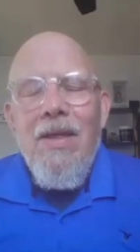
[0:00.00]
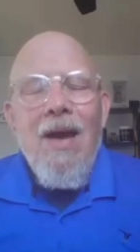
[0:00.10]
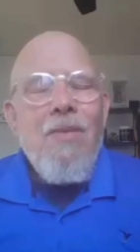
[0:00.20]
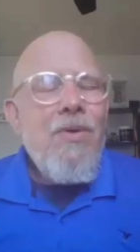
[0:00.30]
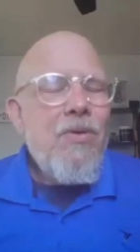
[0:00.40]

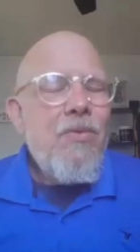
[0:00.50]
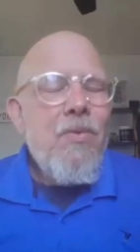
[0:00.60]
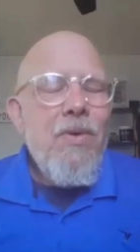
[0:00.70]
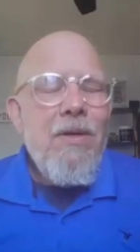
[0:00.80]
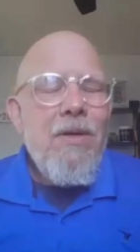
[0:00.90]
that was a
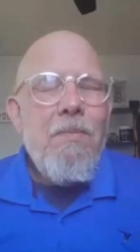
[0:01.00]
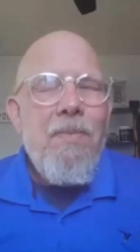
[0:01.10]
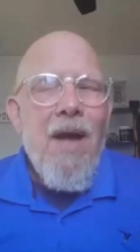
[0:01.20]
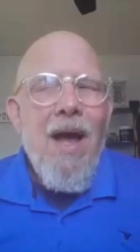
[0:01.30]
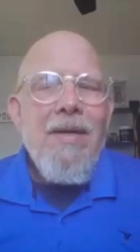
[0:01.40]
real
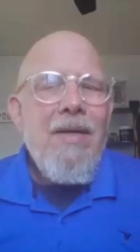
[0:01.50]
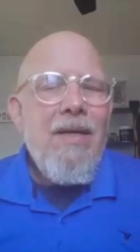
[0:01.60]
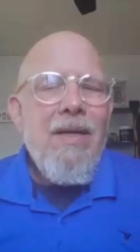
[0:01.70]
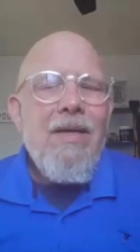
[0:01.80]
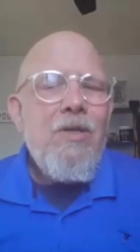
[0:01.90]

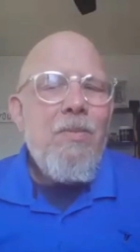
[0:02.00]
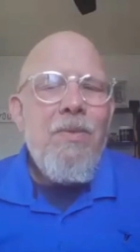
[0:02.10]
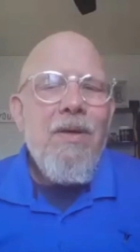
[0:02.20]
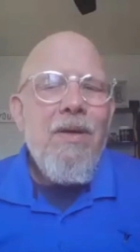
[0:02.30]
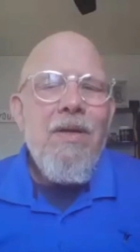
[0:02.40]
bonding
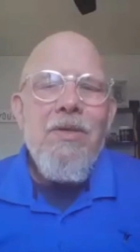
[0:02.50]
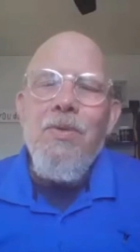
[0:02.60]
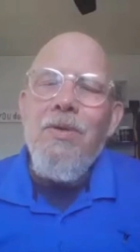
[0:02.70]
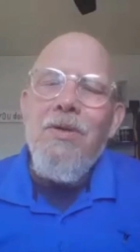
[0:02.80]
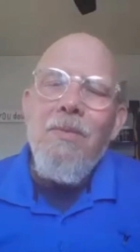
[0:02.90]

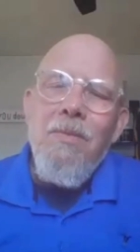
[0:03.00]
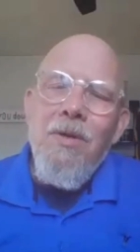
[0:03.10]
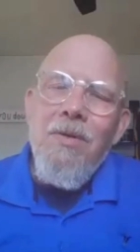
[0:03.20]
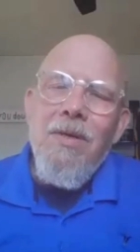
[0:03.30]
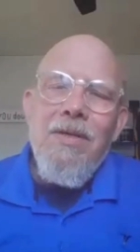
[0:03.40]
experience, real
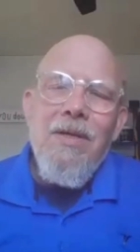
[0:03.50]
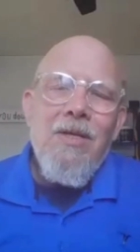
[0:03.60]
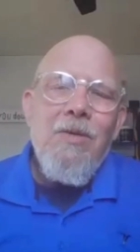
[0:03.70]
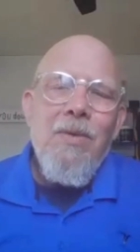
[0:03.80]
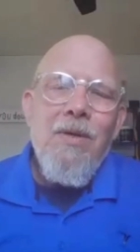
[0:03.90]
community
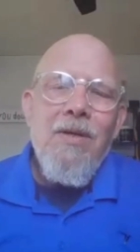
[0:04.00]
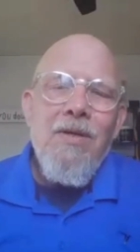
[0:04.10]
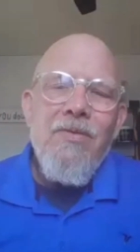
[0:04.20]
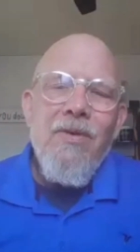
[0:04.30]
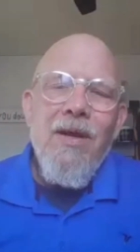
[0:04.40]

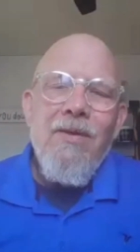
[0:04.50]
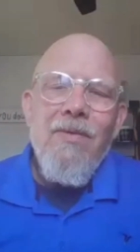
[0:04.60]
experience for